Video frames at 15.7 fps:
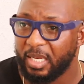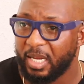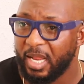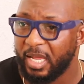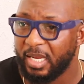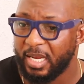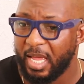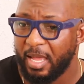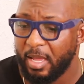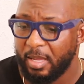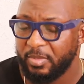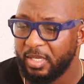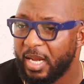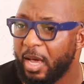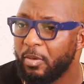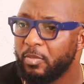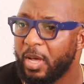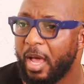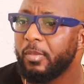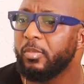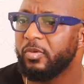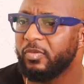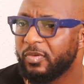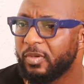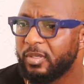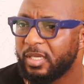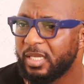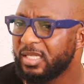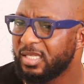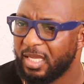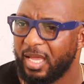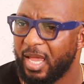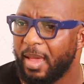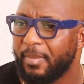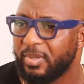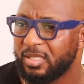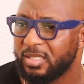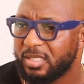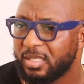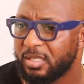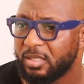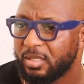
cleared, I'll move on. It happens.